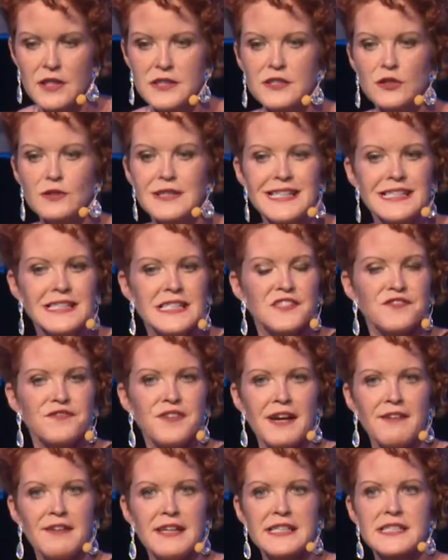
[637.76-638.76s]
So this is
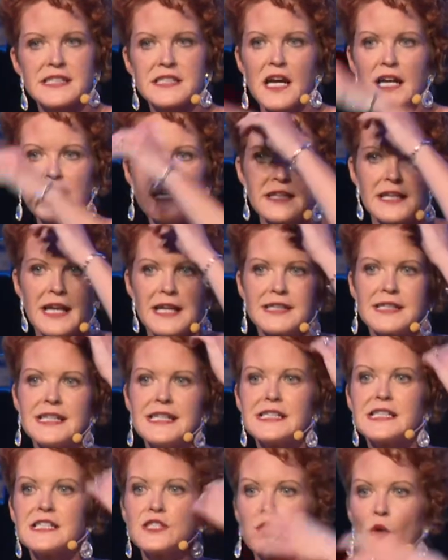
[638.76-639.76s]
very exciting, and
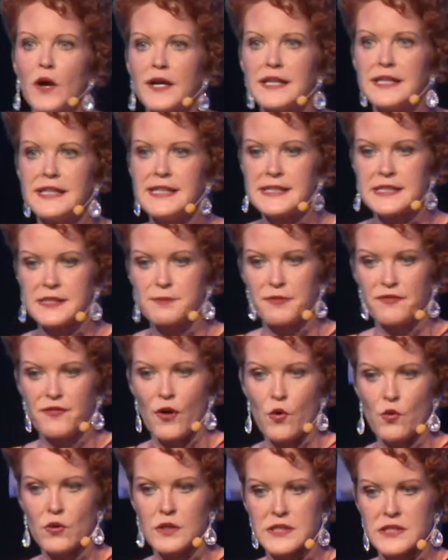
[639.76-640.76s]
this is what you need to be
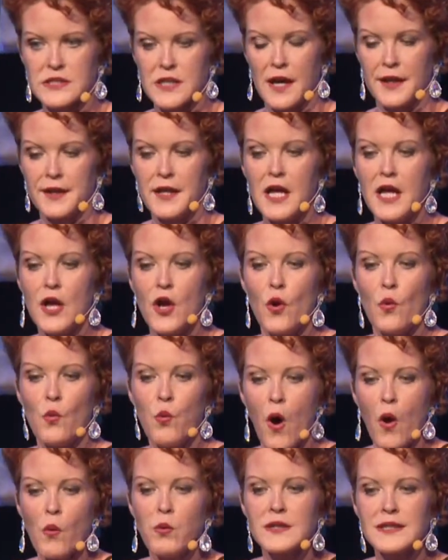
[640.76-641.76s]
focusing on.
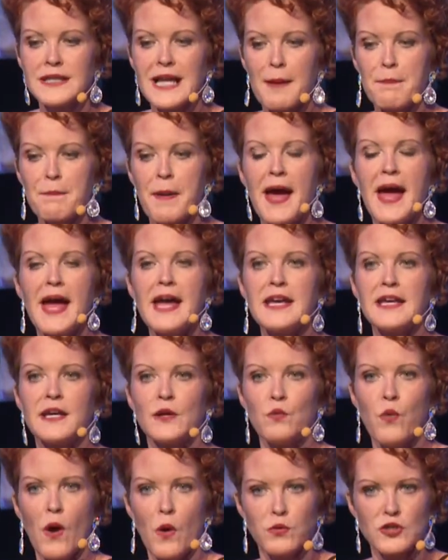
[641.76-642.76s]
What would that pay
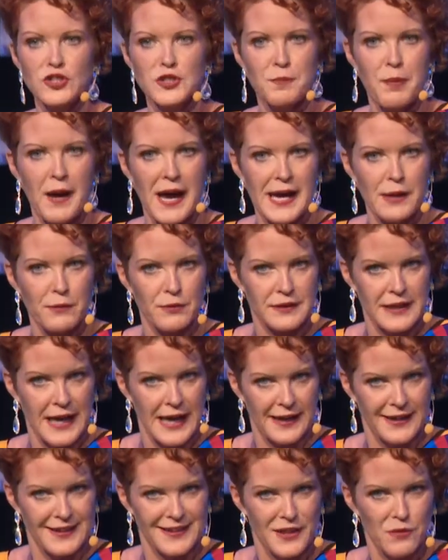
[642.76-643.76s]
you? What would you pay with
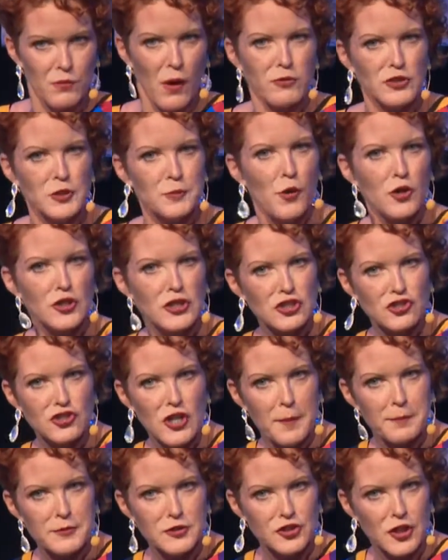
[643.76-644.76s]
that? What would you put in your
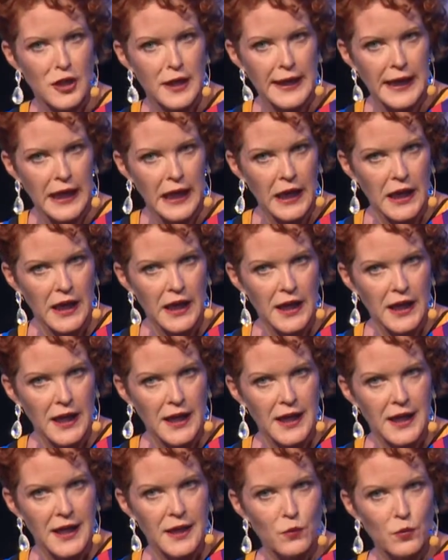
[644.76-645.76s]
shopping trolley
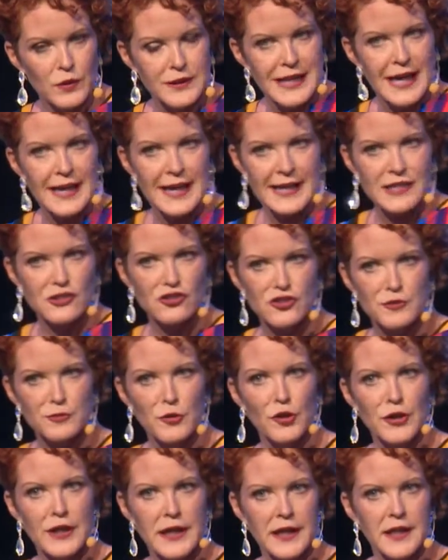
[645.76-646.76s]
with that extra
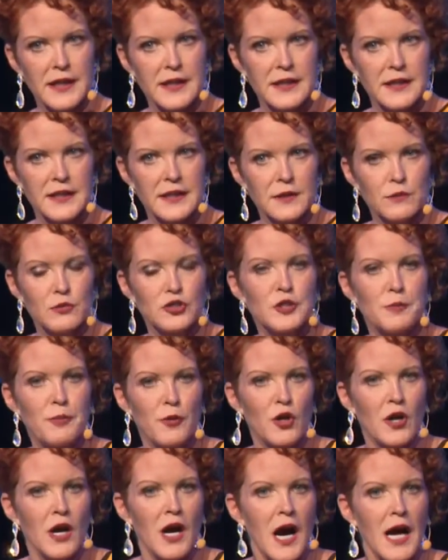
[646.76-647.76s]
money? Would you
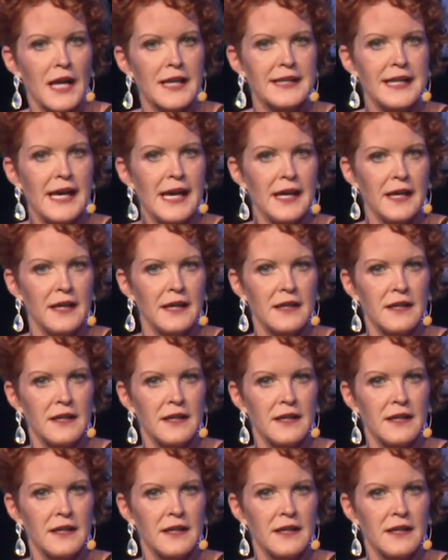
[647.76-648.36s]
book a holiday?